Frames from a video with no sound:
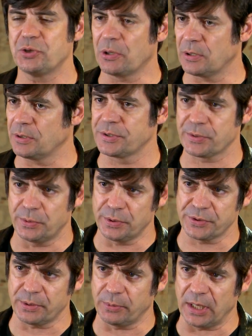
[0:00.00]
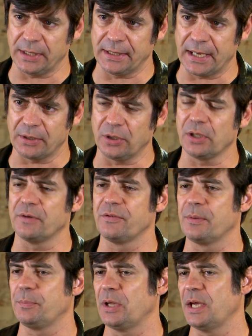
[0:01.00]
Charter schools are breaking out all
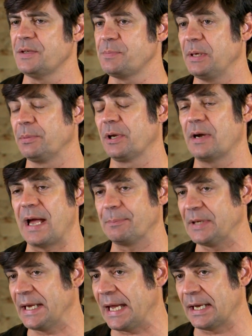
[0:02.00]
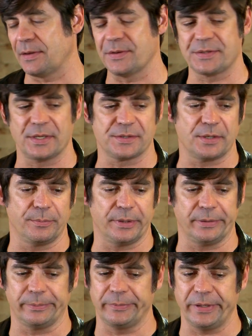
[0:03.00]
over the place. People are opting out of the system.
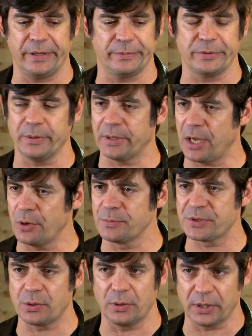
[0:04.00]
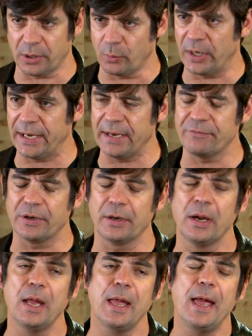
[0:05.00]
They're, you know, doing homeschooling or
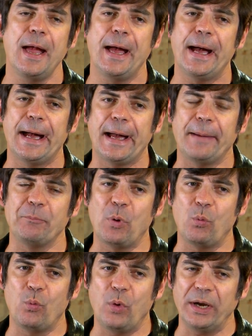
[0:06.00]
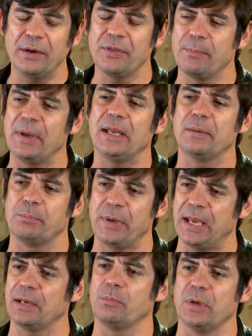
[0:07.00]
whatever. Um, what are the main
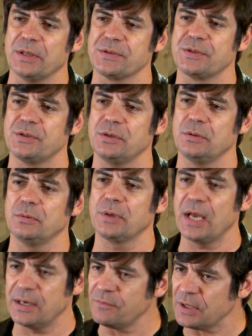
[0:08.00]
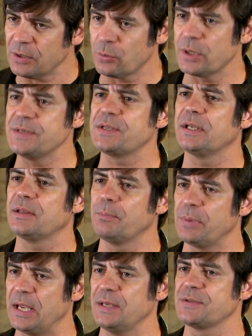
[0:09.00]
impediments to kind of increasing the
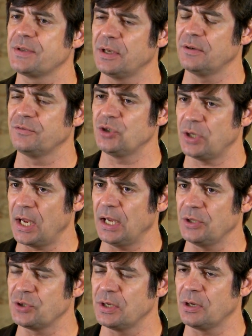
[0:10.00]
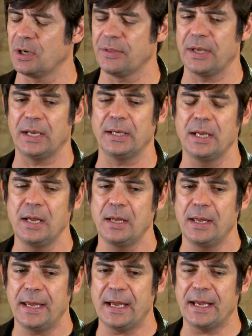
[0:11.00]
pace of change? Are they,
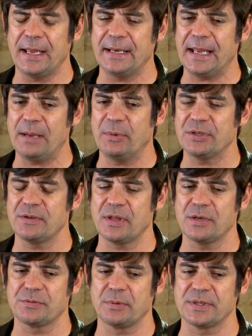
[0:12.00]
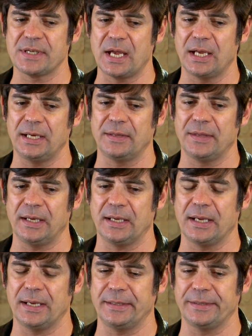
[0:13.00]
uh, and how much of those reside in the
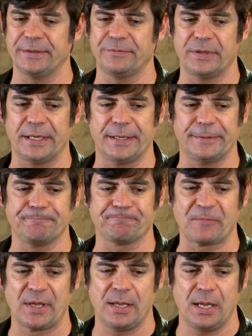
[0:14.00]
kind of, um,